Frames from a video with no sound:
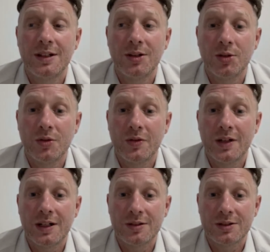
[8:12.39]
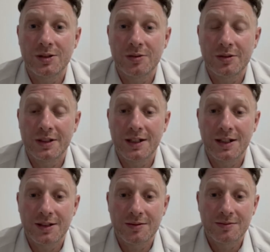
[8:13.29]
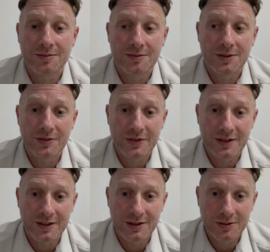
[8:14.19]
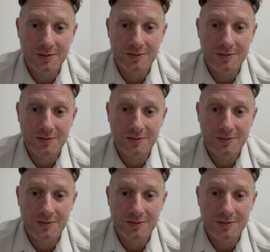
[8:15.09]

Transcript: Her father sold the car to Vin Diesel.